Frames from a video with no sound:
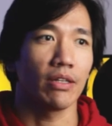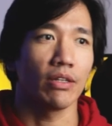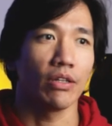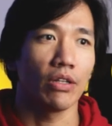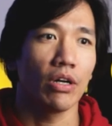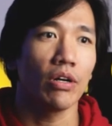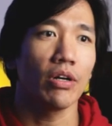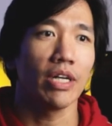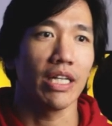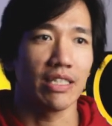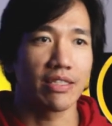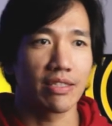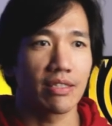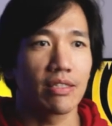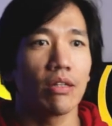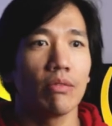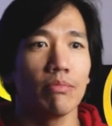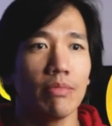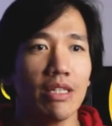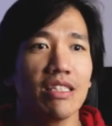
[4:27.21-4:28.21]
you know, it
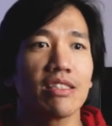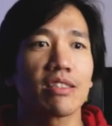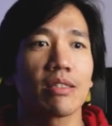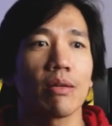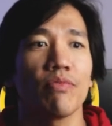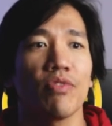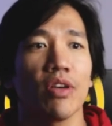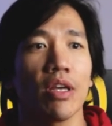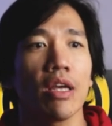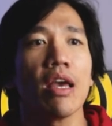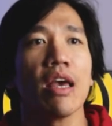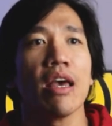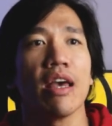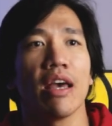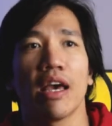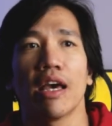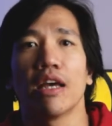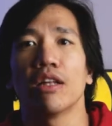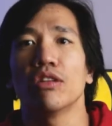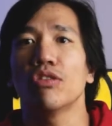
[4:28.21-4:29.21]
still means something
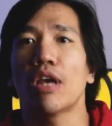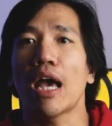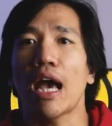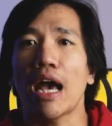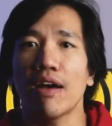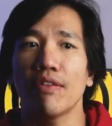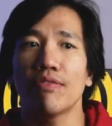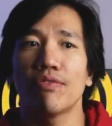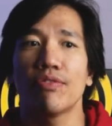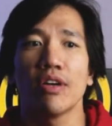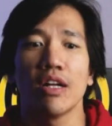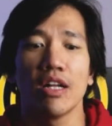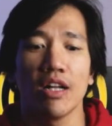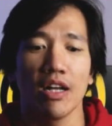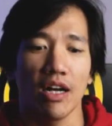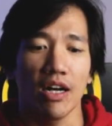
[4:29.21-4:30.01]
and you have,